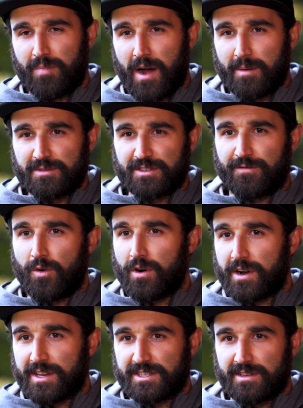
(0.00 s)
bumps,
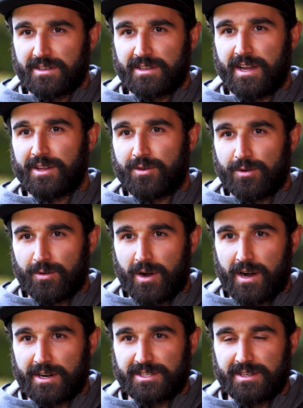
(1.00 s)
forest, tight
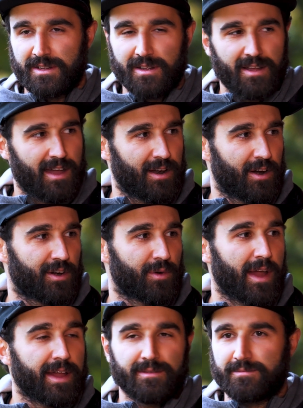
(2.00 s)
couloirs, and are
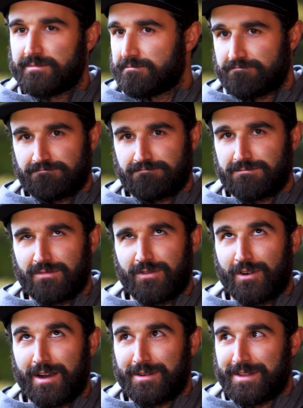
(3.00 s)
great
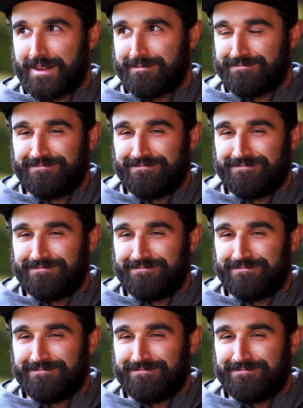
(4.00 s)
for everything.